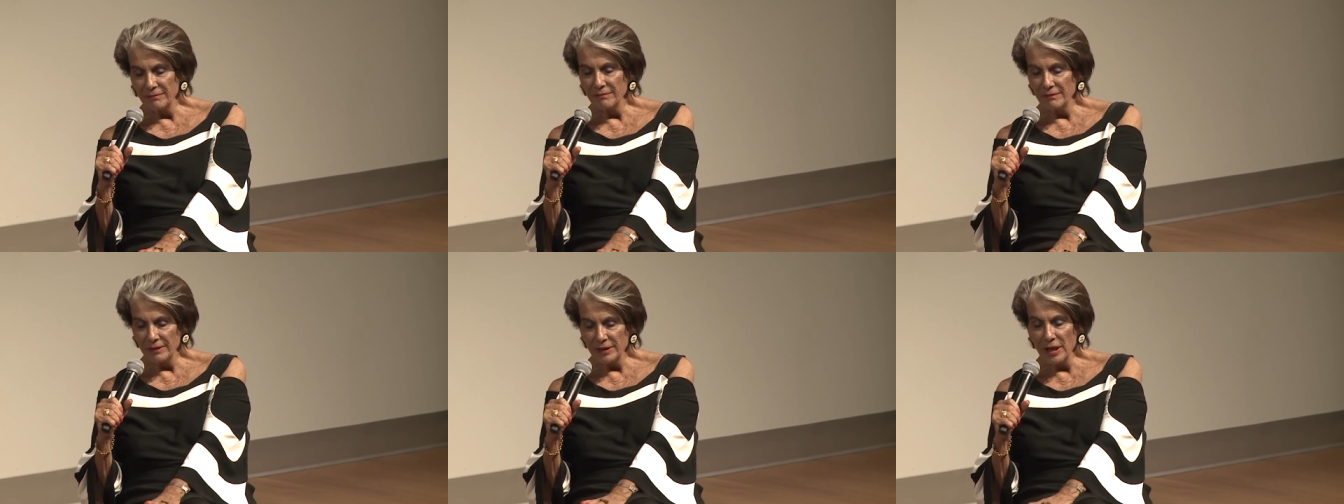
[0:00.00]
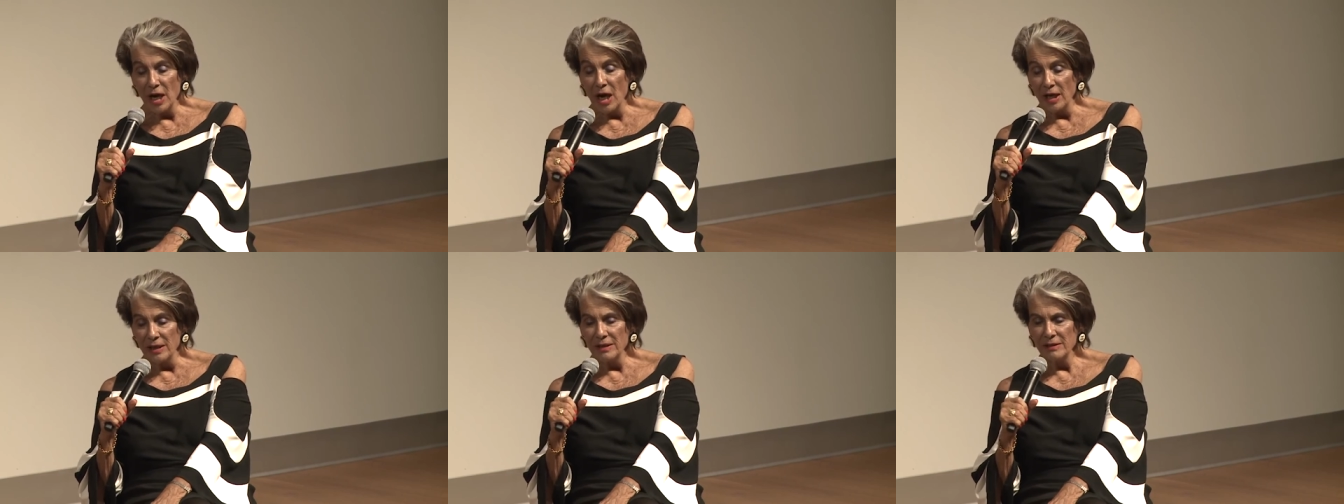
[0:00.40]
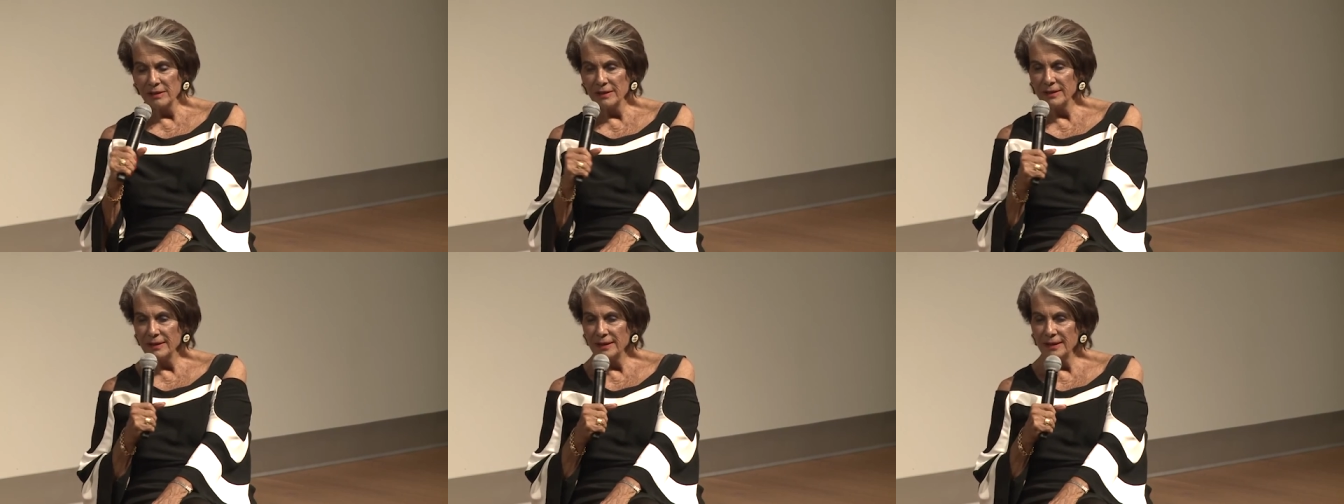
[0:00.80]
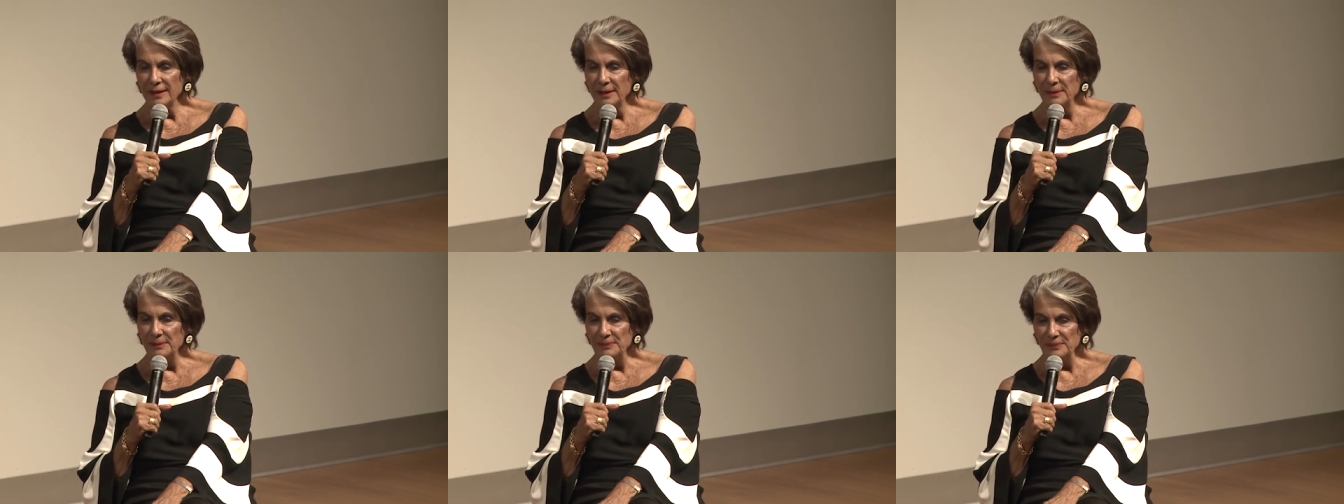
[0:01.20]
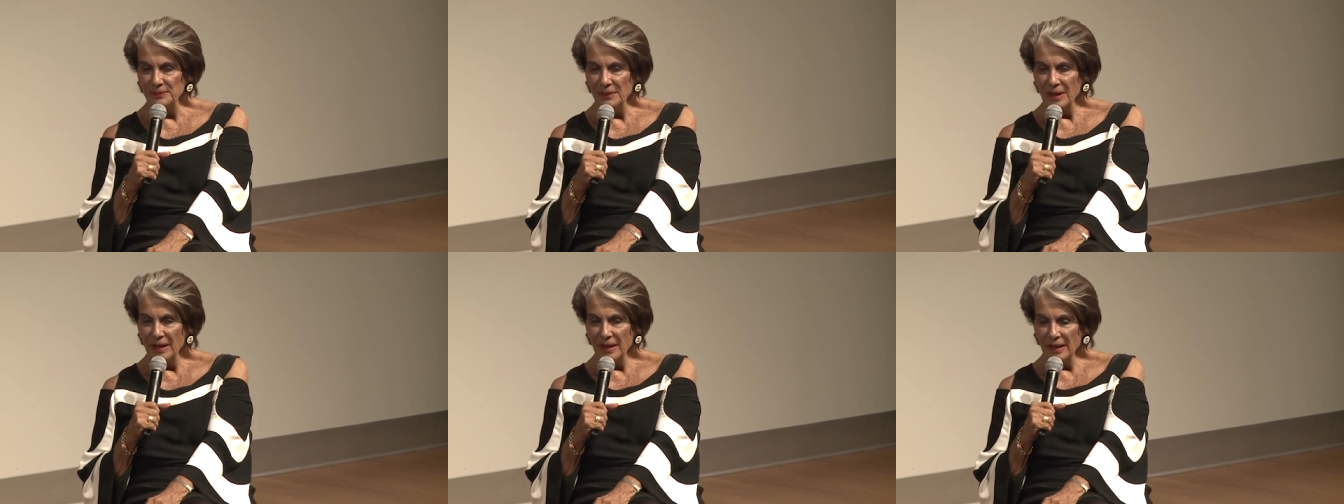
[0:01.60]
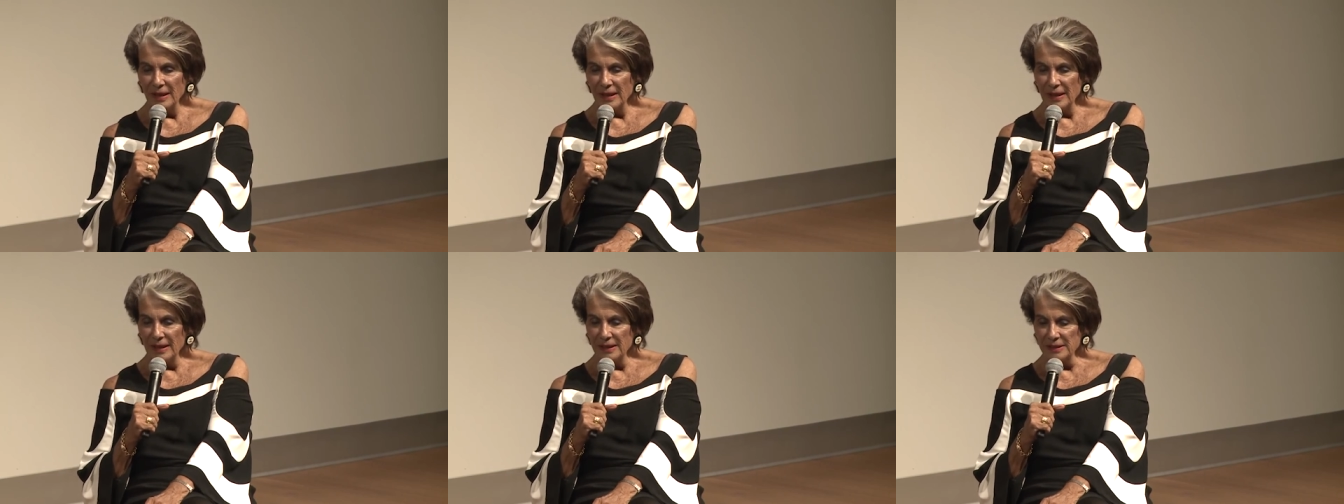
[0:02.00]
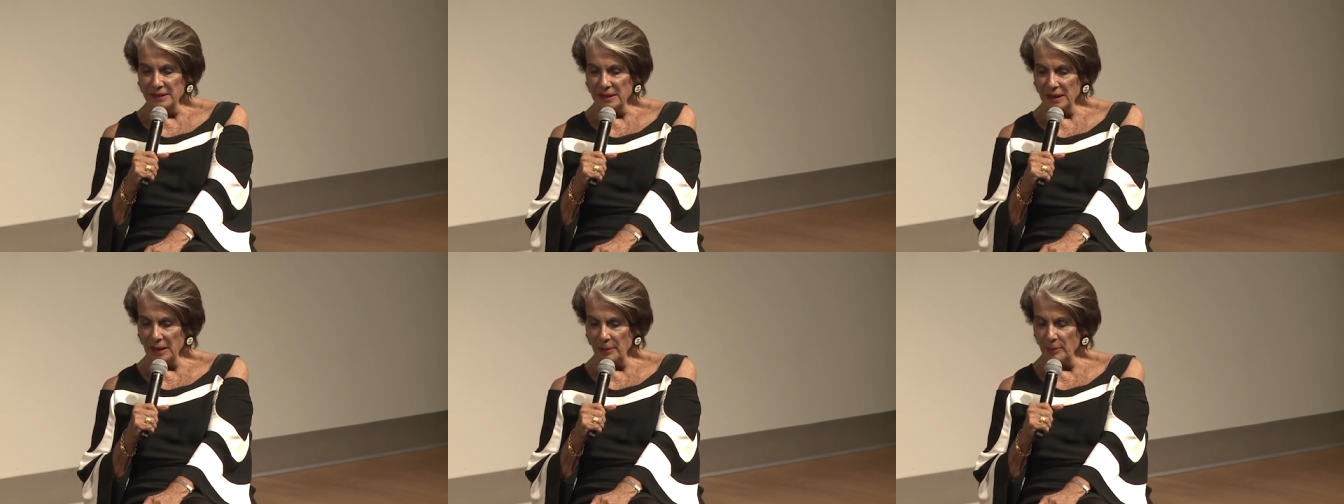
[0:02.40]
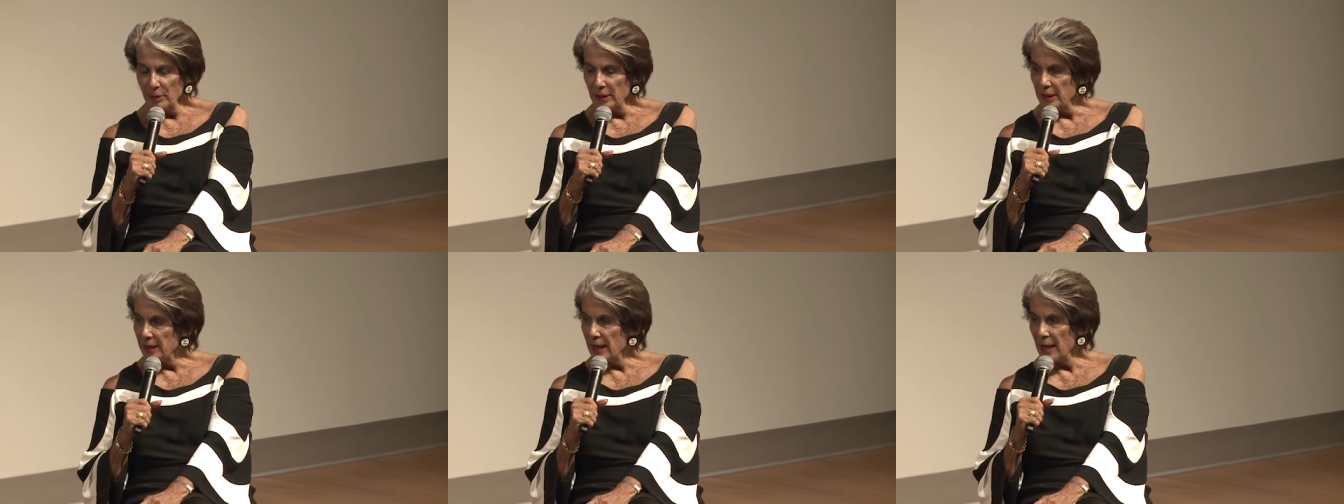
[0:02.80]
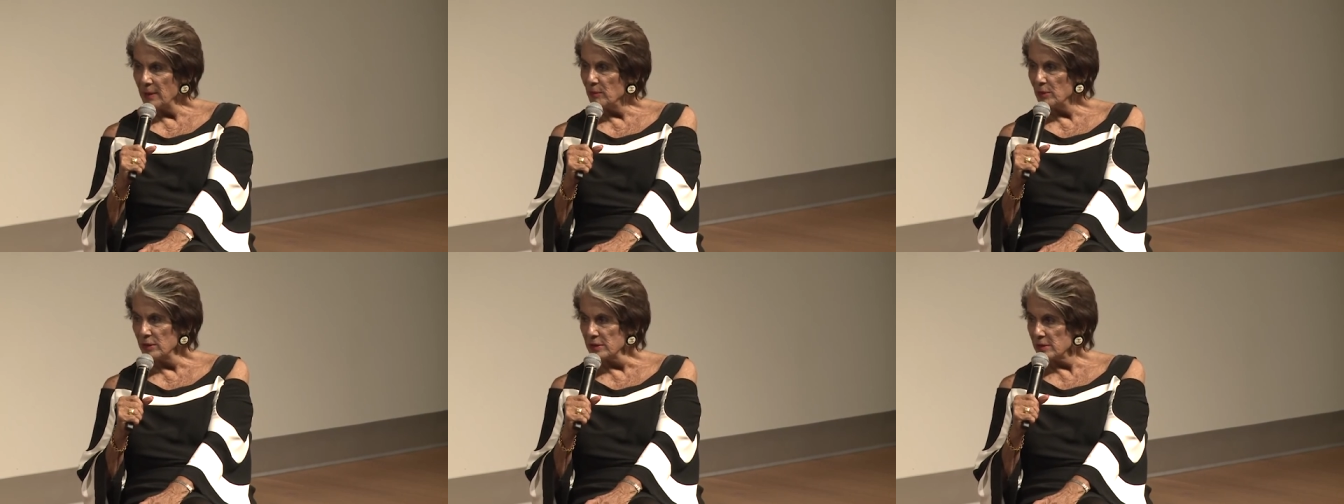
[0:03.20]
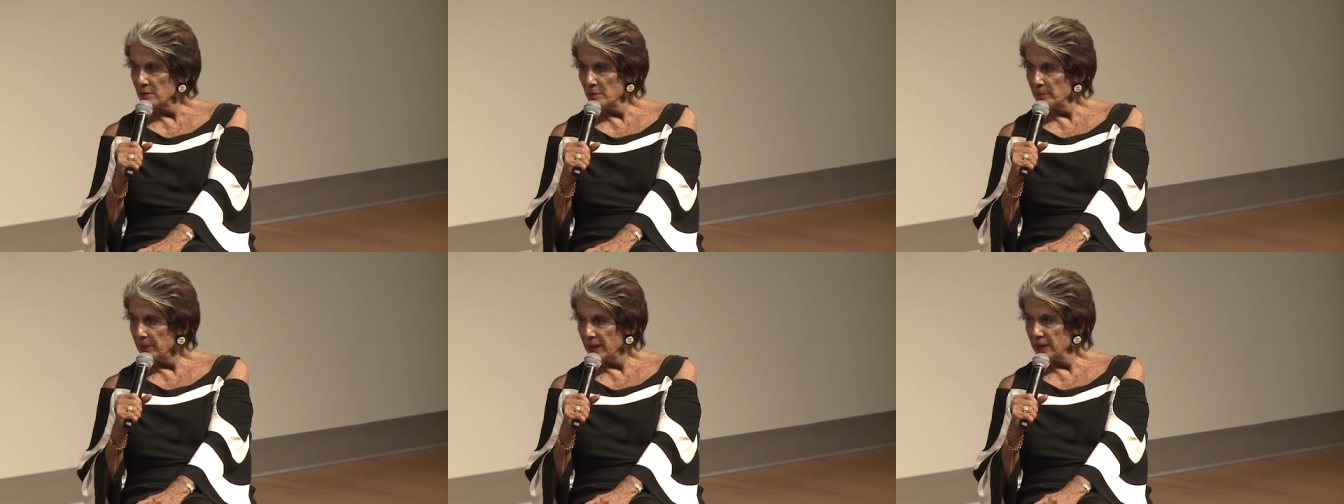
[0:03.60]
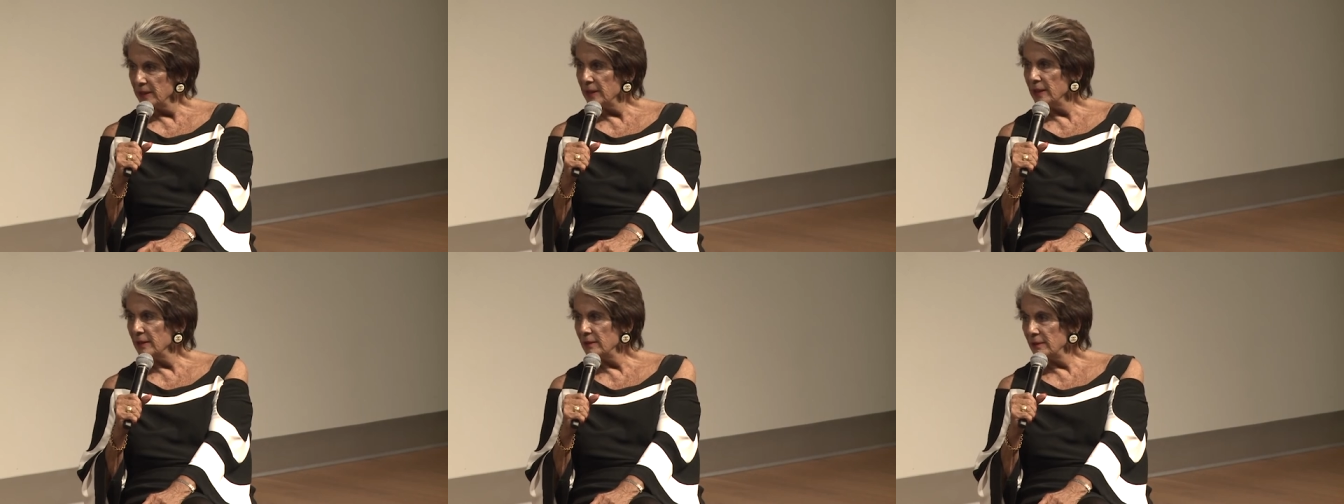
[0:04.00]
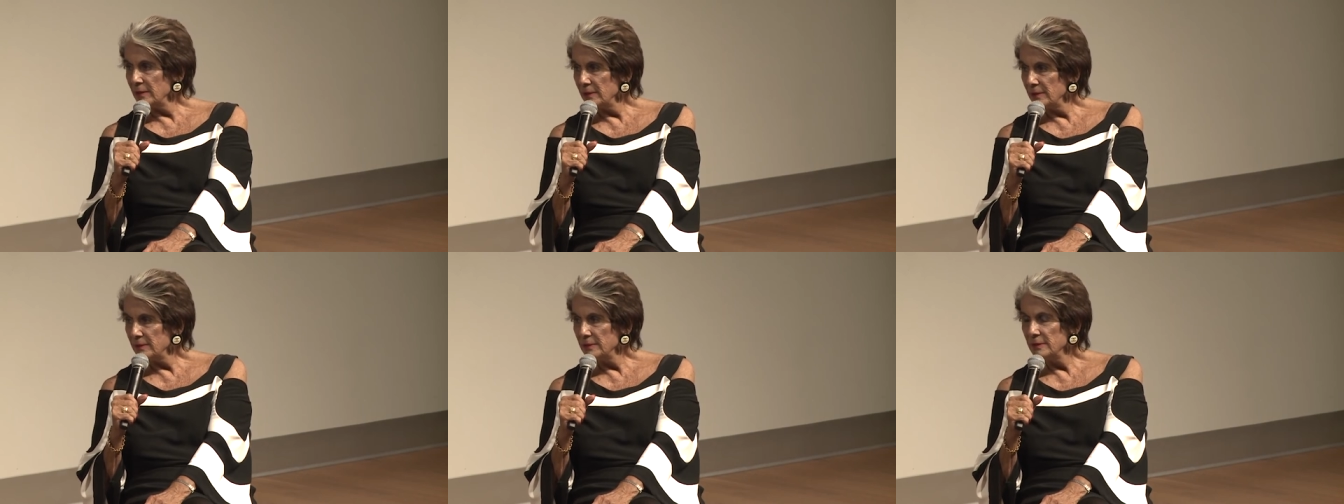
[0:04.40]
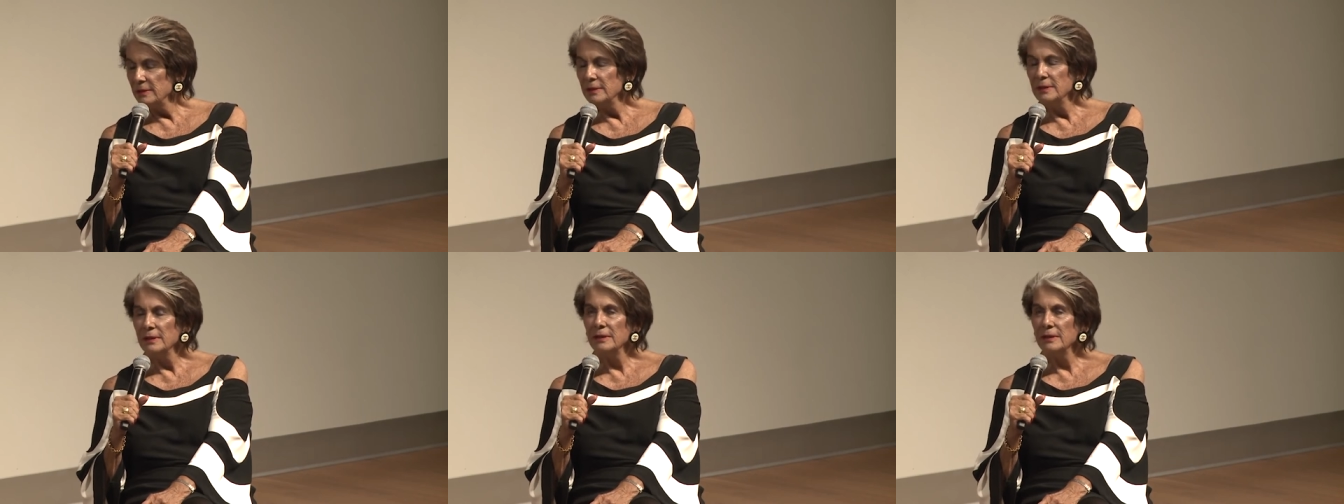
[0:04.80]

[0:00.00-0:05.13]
young, a celebrity name wasn't a big deal. Mm-hmm.